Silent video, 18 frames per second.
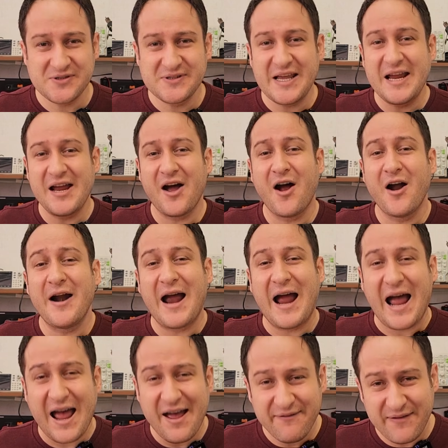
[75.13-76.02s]
They are
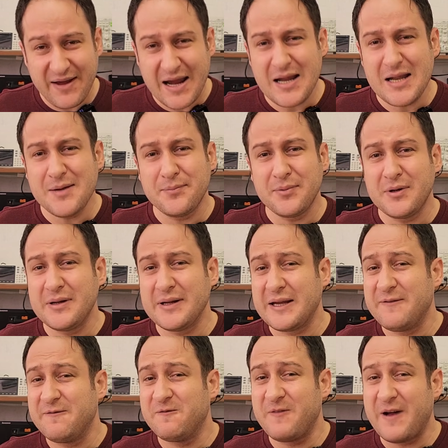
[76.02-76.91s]
available
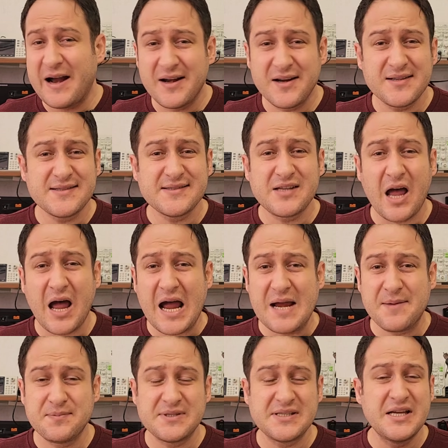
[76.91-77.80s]
in various
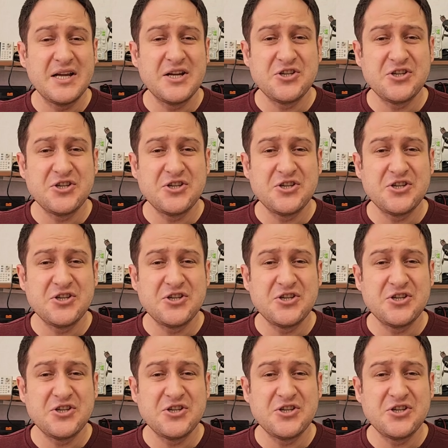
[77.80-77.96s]
types,